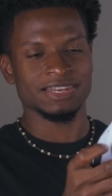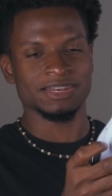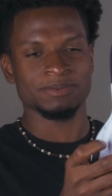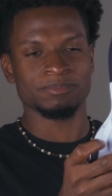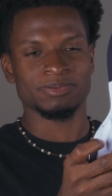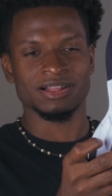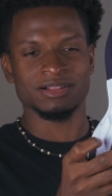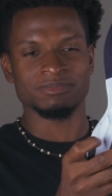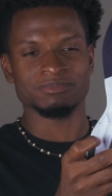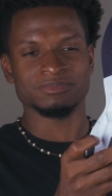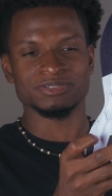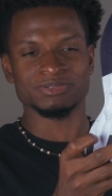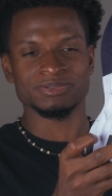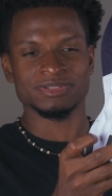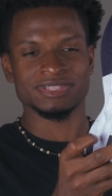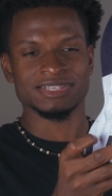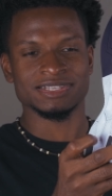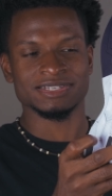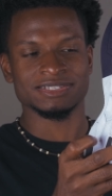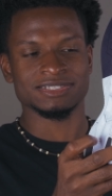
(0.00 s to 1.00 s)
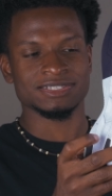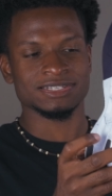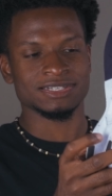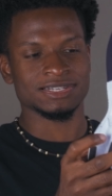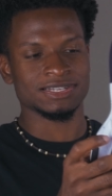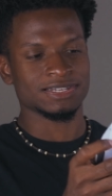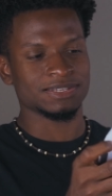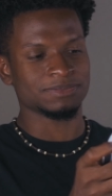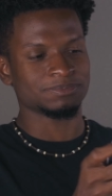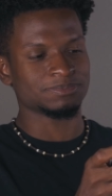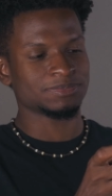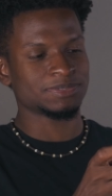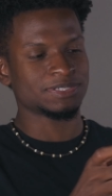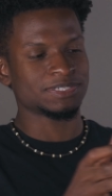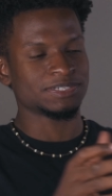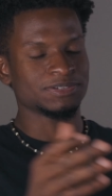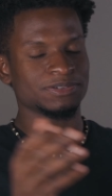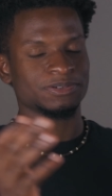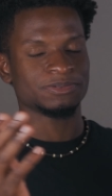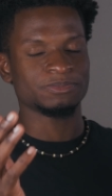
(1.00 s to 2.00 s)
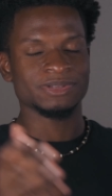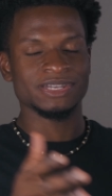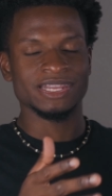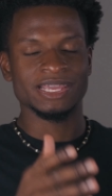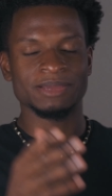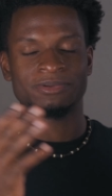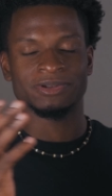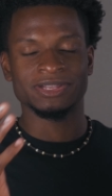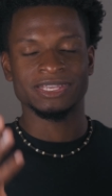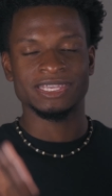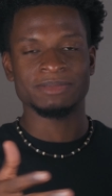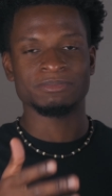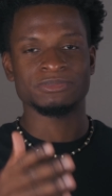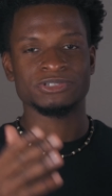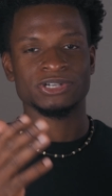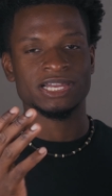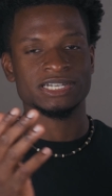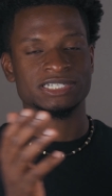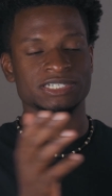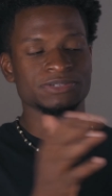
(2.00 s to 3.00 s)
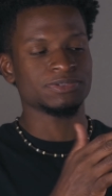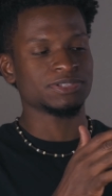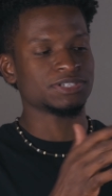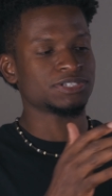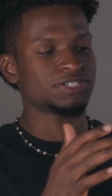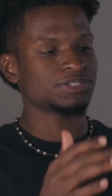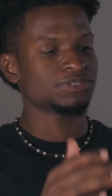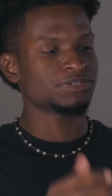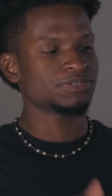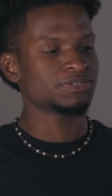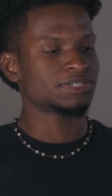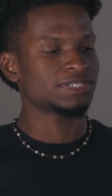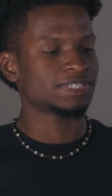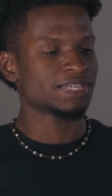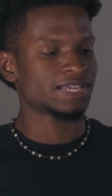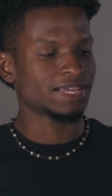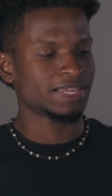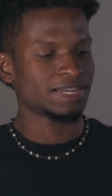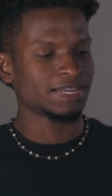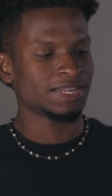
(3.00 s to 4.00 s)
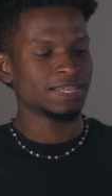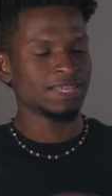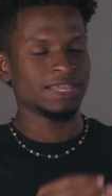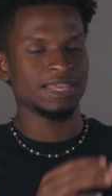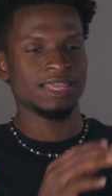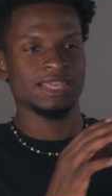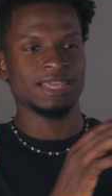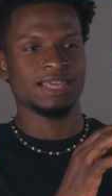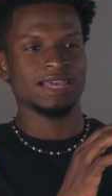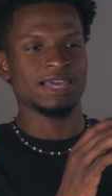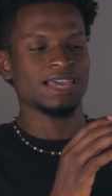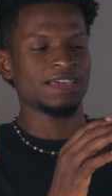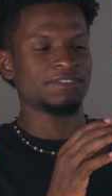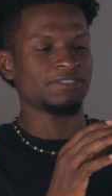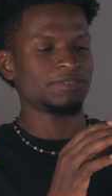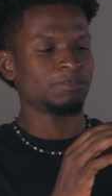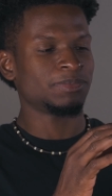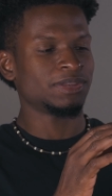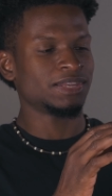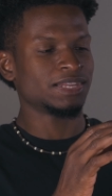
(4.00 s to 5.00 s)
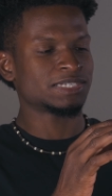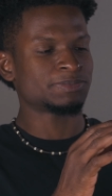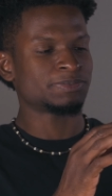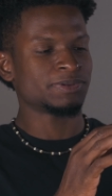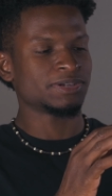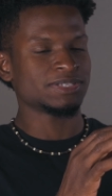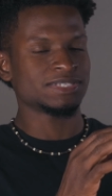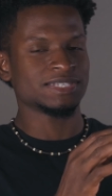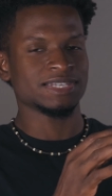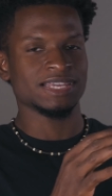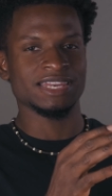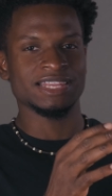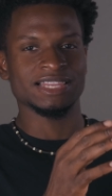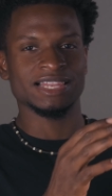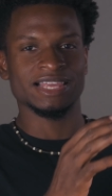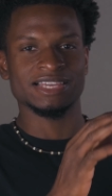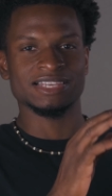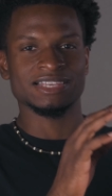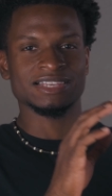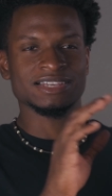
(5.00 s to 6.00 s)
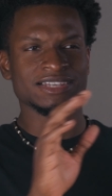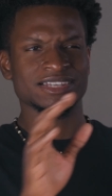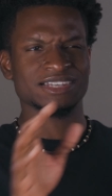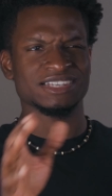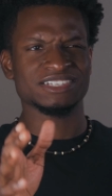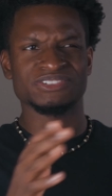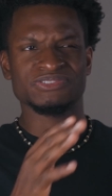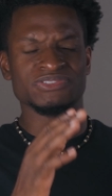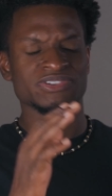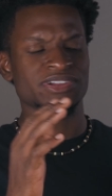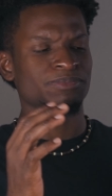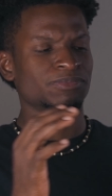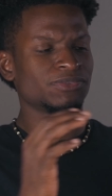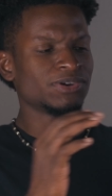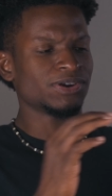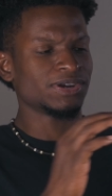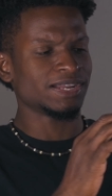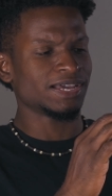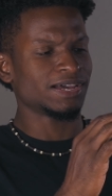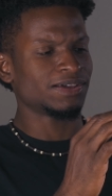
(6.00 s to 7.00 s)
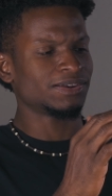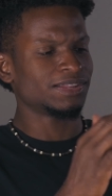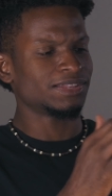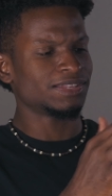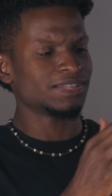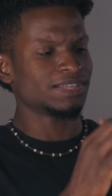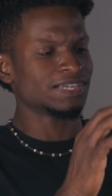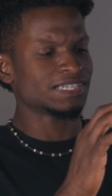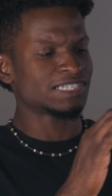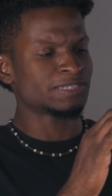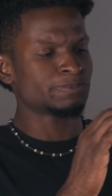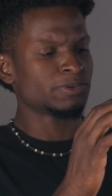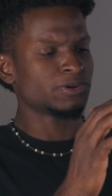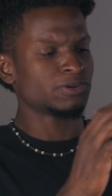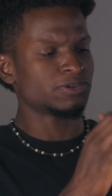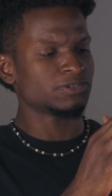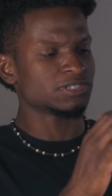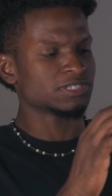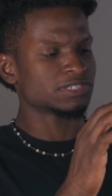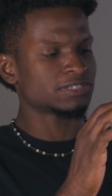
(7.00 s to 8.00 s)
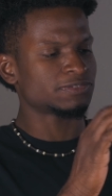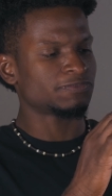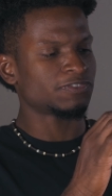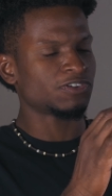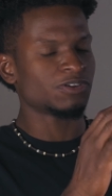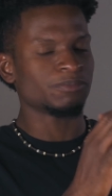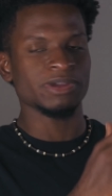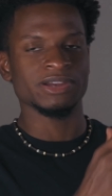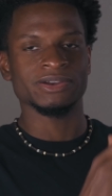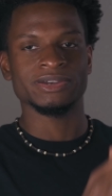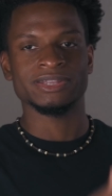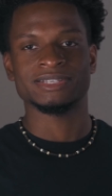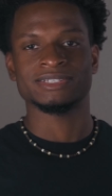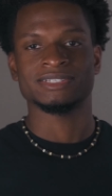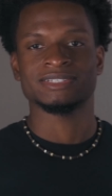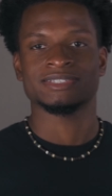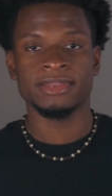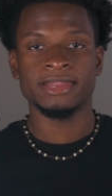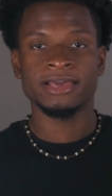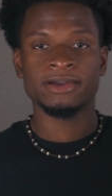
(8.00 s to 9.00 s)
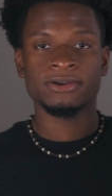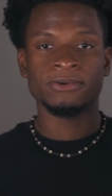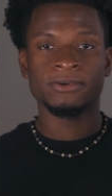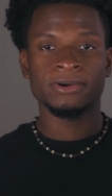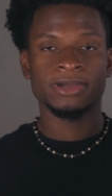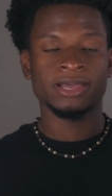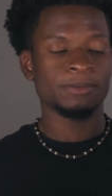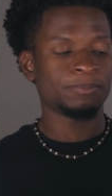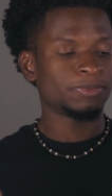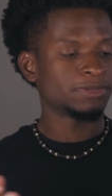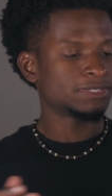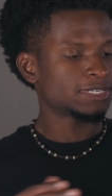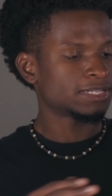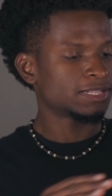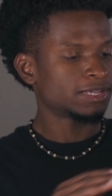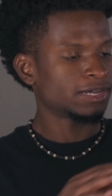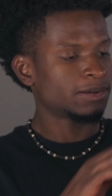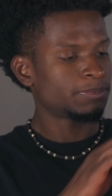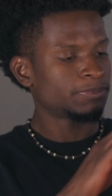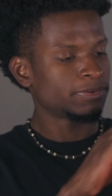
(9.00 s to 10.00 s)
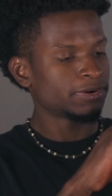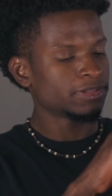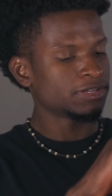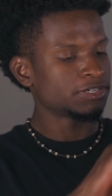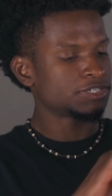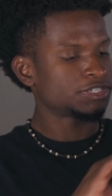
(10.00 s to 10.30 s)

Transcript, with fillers: any problems with it. Uh, still been able to keep traction with the shoes, and I haven't been experiencing any like uh, extreme wear down in the exposed foam areas. Now going up into the upper of the